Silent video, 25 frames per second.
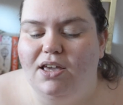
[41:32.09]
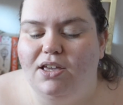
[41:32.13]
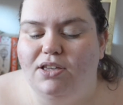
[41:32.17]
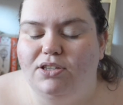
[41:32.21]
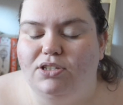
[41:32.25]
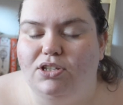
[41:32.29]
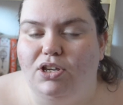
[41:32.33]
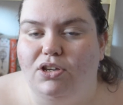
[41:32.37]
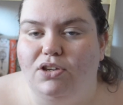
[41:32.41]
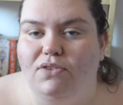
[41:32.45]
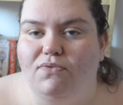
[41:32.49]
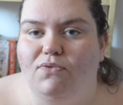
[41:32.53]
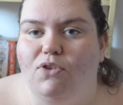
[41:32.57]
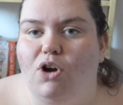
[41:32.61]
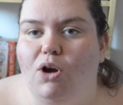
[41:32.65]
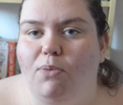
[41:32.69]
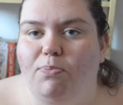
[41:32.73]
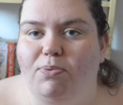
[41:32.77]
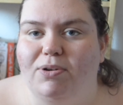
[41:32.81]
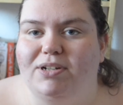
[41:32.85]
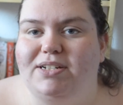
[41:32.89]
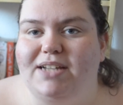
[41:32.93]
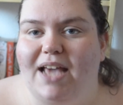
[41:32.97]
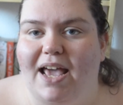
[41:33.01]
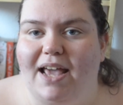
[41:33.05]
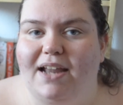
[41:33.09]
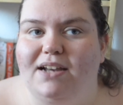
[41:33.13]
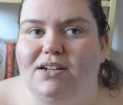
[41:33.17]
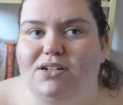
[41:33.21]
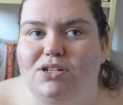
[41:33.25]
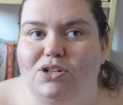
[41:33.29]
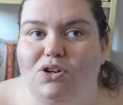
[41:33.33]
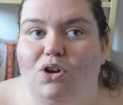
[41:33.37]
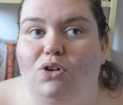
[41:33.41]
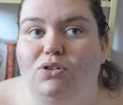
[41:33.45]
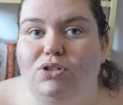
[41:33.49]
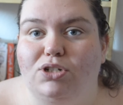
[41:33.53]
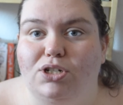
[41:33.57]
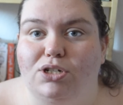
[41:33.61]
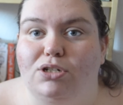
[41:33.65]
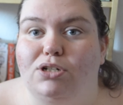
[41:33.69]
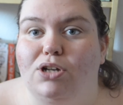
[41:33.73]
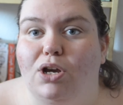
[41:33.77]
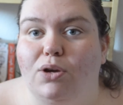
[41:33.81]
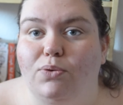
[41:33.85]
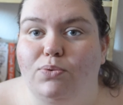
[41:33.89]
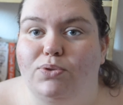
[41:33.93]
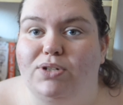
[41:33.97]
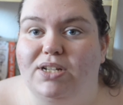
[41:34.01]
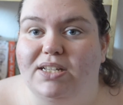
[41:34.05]
so you've got to pretend not to
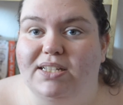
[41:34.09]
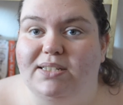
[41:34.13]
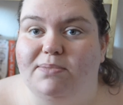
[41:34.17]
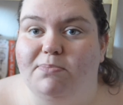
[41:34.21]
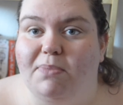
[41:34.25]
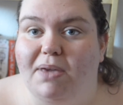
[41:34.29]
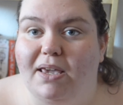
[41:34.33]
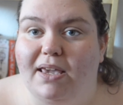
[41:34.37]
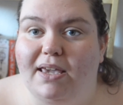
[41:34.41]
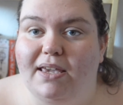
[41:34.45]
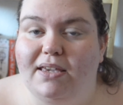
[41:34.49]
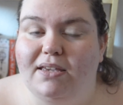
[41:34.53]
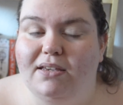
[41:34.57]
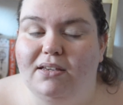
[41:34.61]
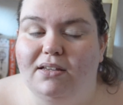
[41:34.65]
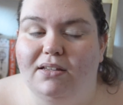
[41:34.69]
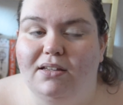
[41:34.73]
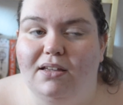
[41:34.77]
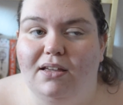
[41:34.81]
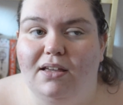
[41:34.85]
notice me?